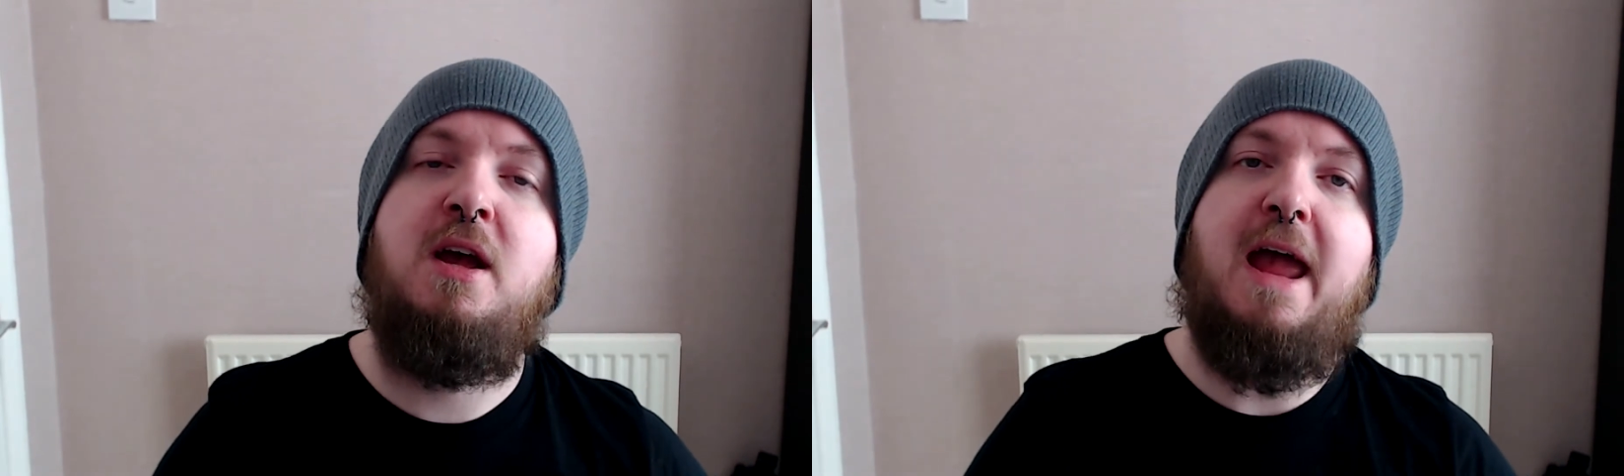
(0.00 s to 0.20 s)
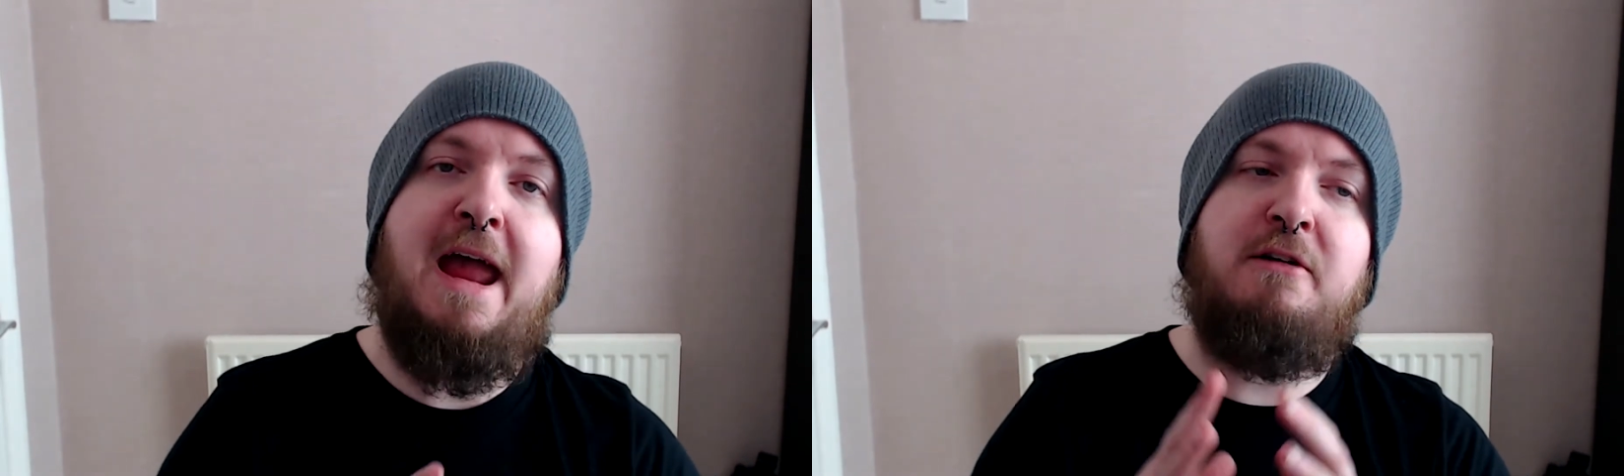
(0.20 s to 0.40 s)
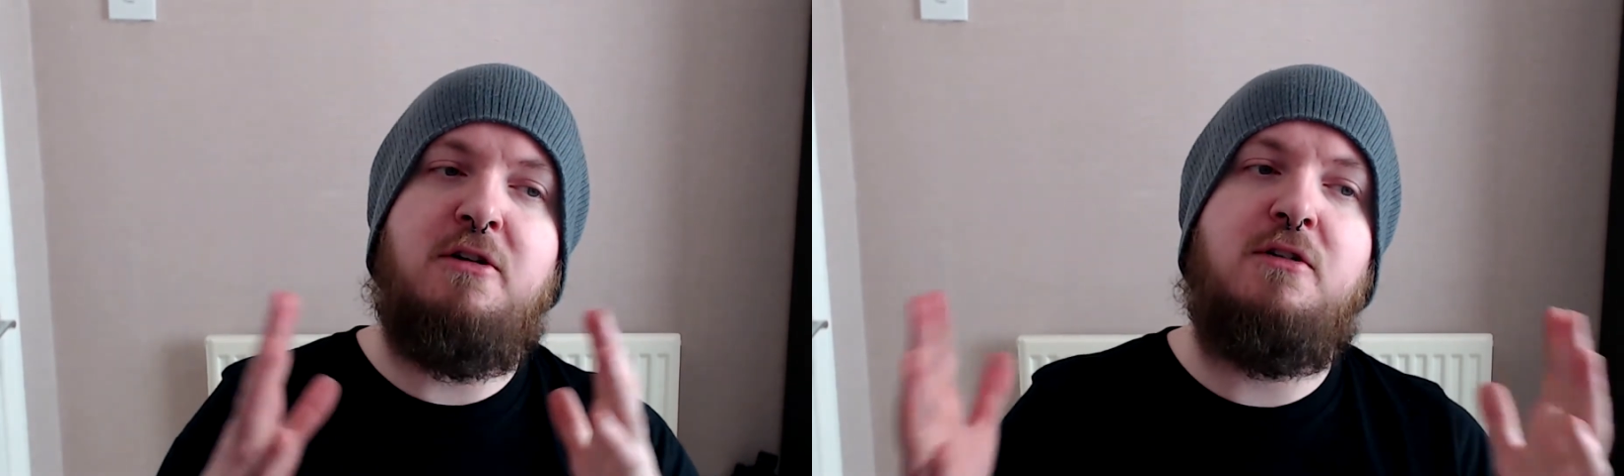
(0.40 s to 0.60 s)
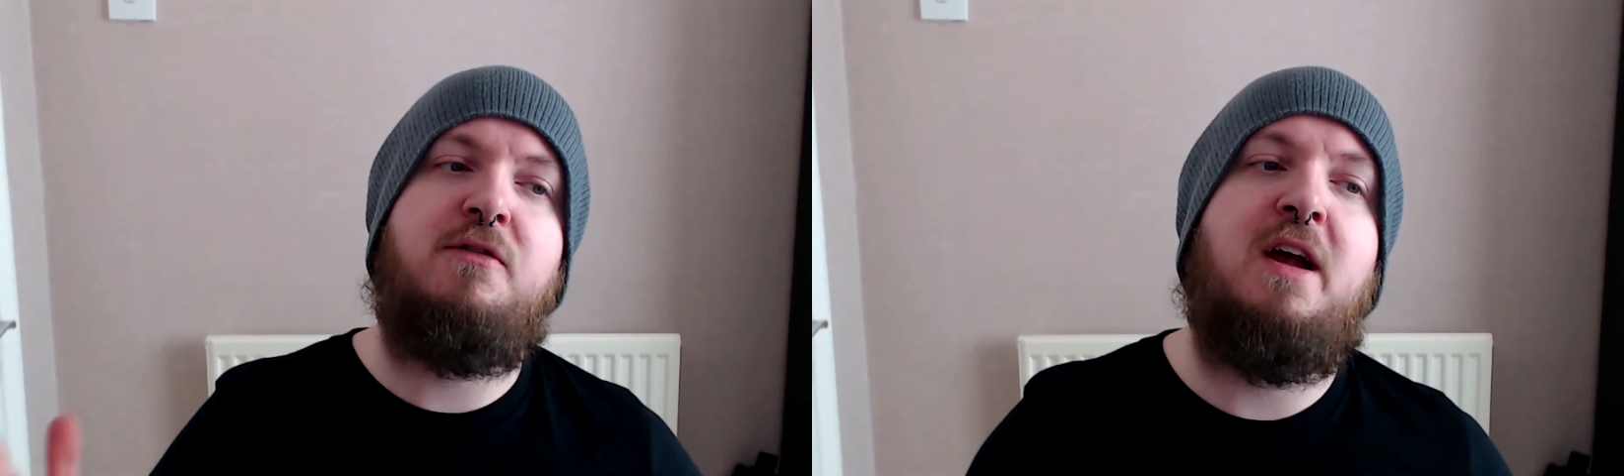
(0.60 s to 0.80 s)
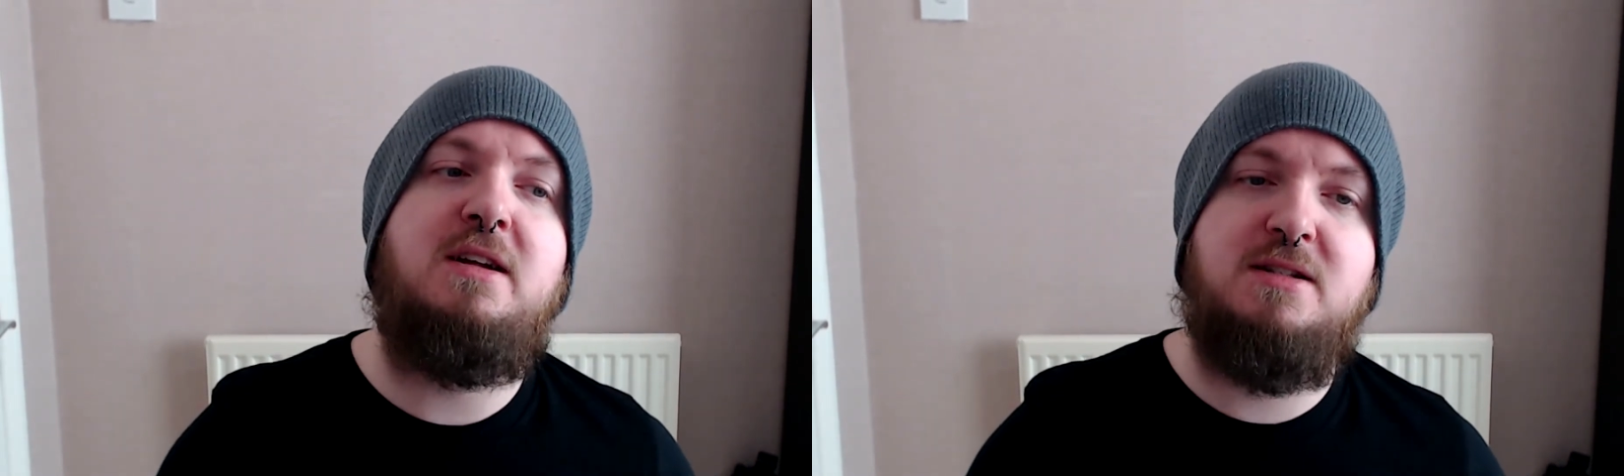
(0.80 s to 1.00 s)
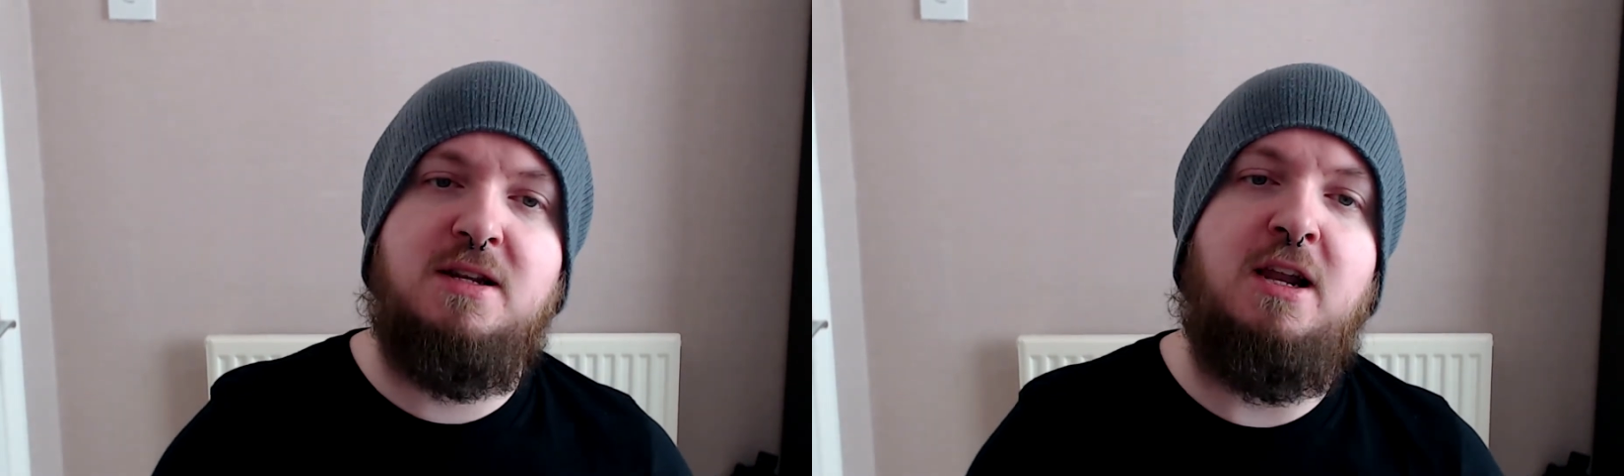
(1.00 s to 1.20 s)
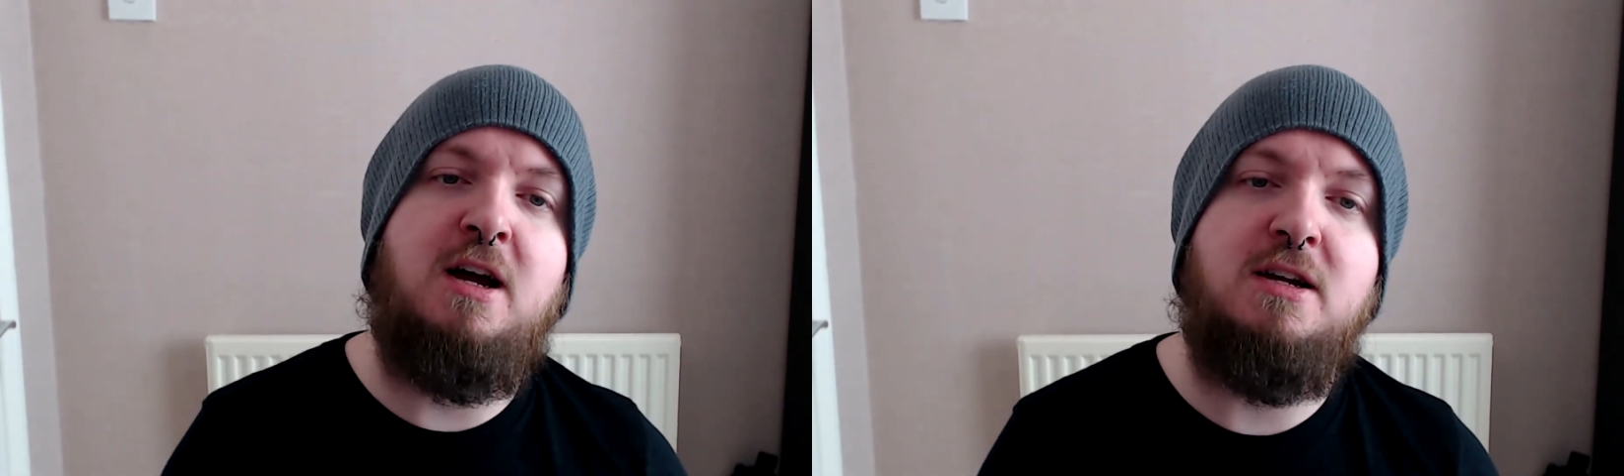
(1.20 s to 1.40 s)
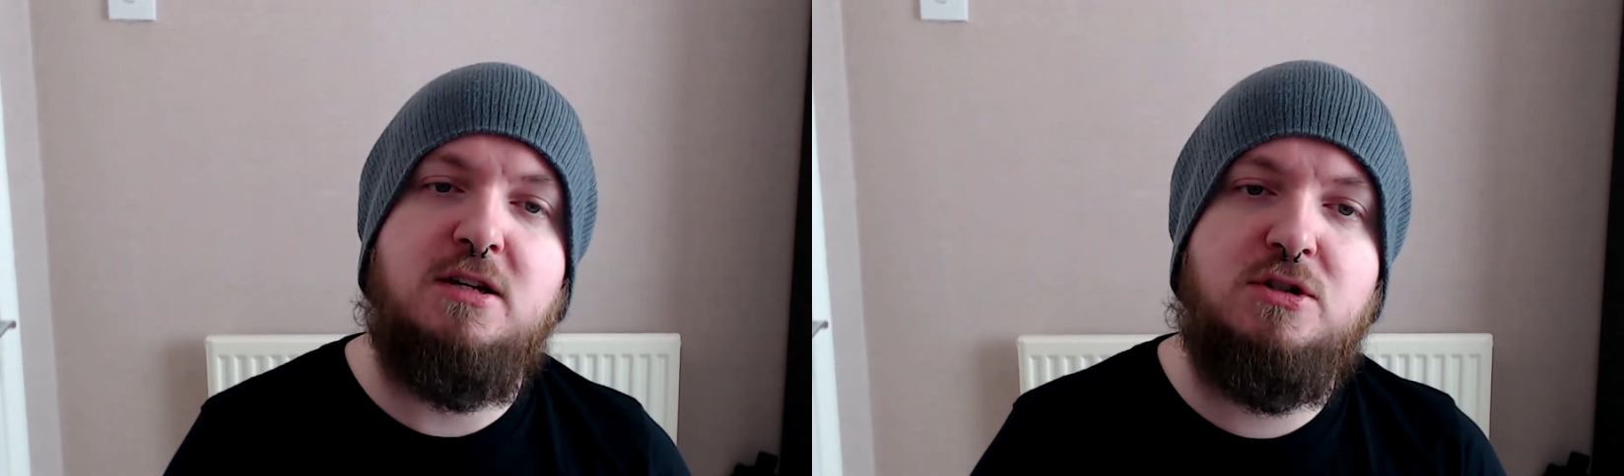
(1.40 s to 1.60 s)
area effect
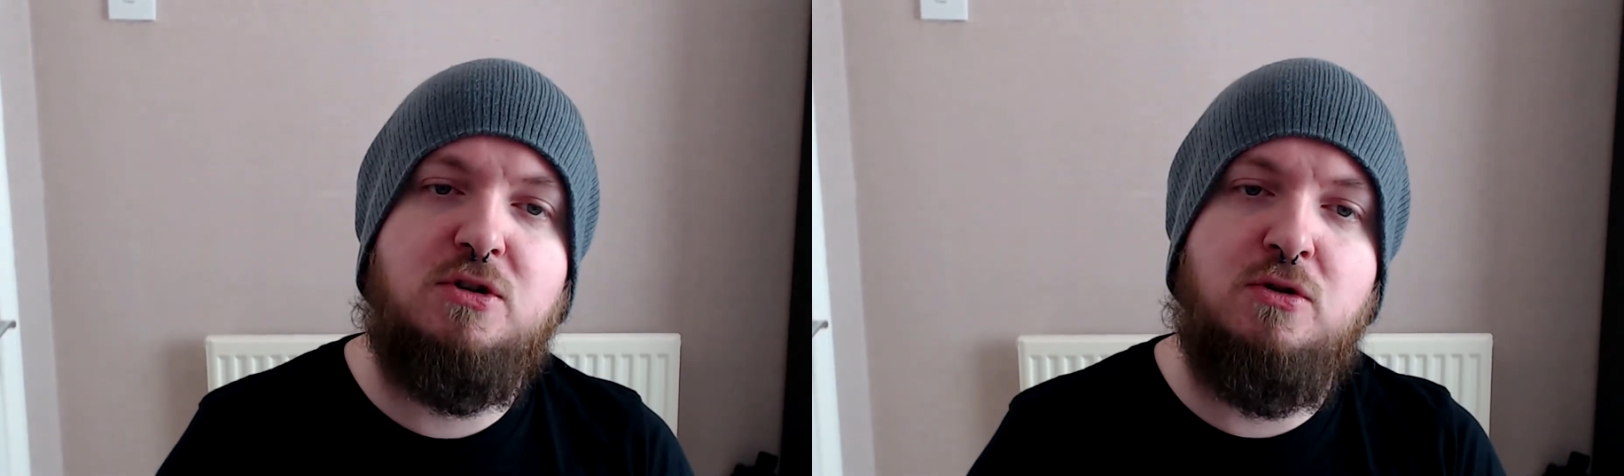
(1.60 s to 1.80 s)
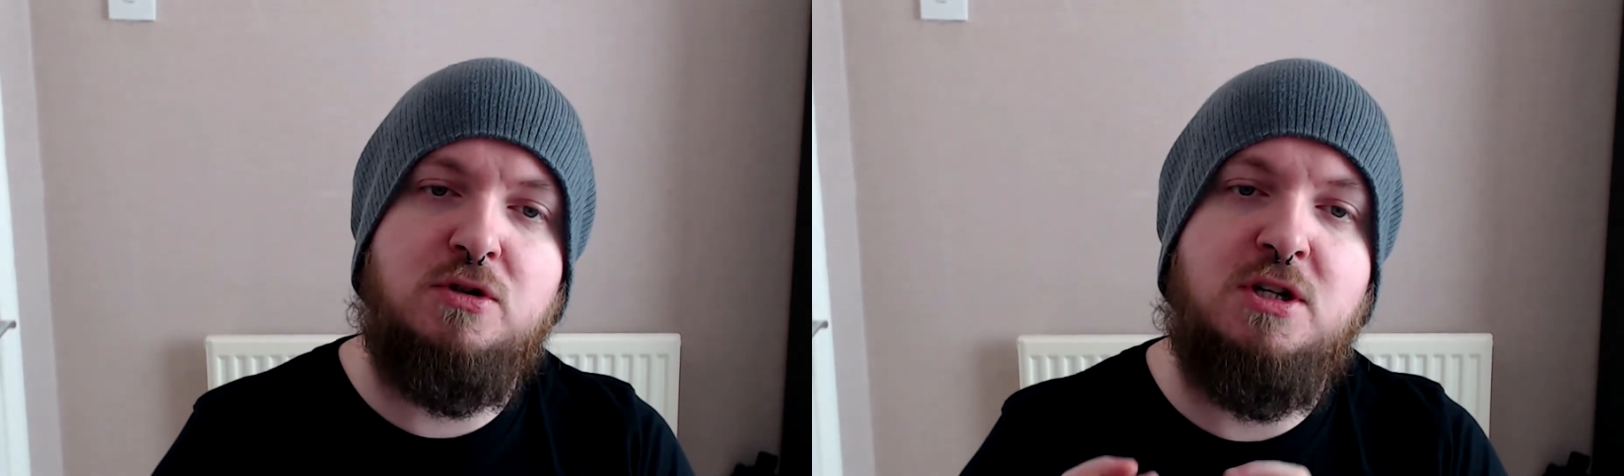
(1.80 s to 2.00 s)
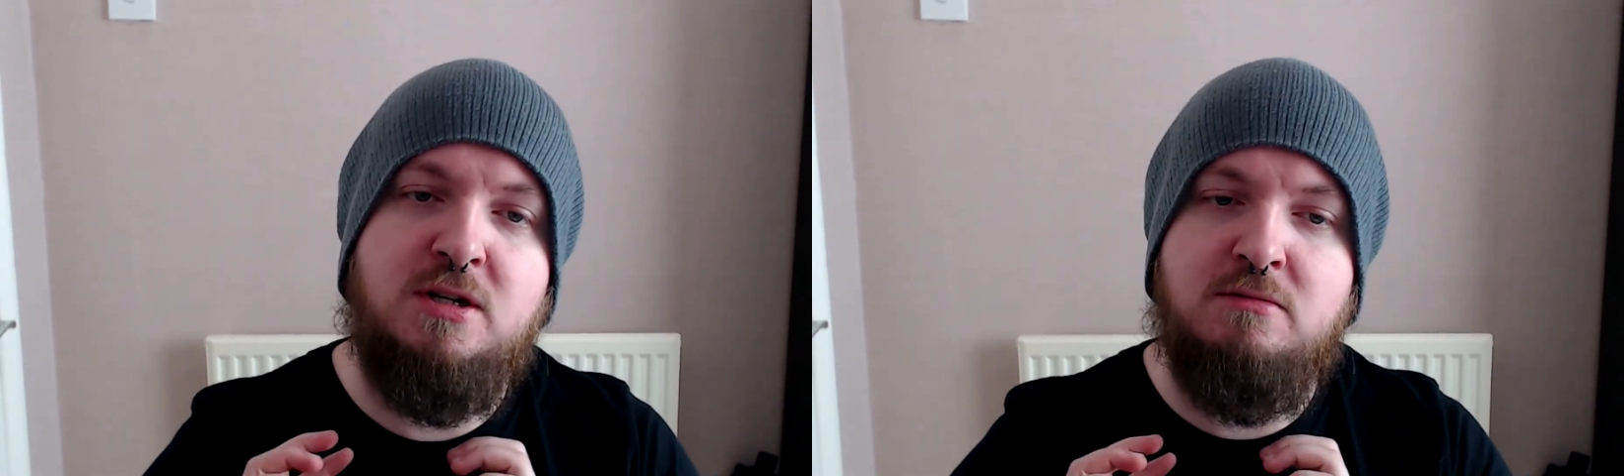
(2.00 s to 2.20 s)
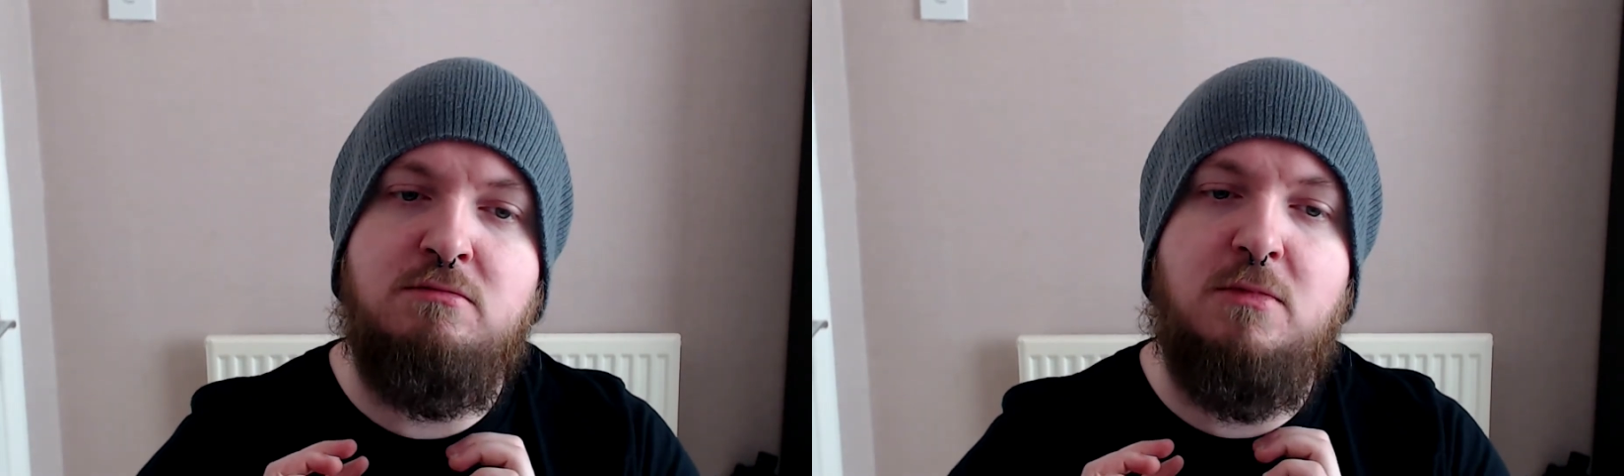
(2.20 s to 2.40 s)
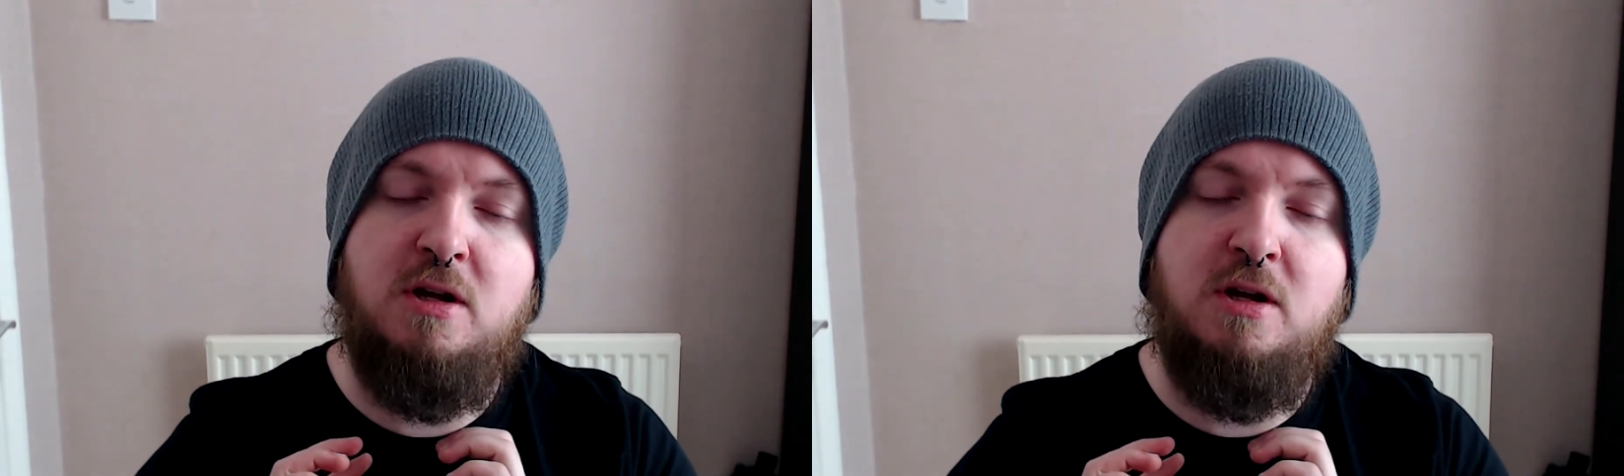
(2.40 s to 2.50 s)
like Scorching,